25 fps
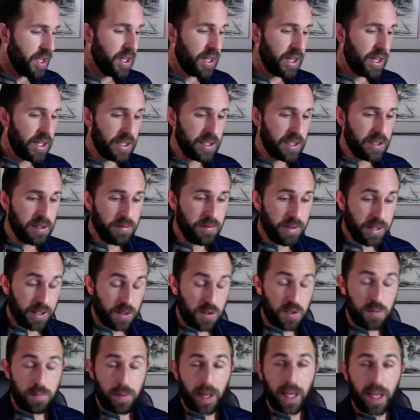of
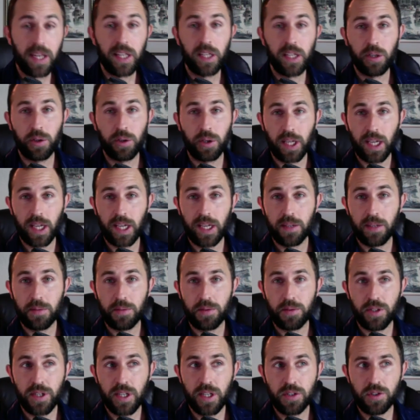expanding your
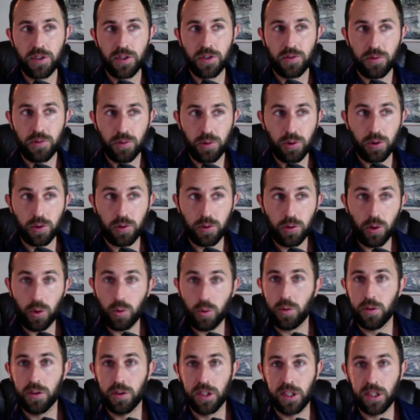camps is just look
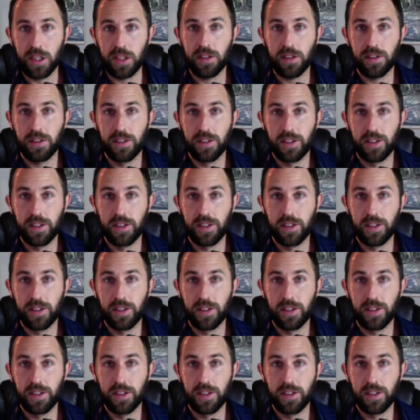locally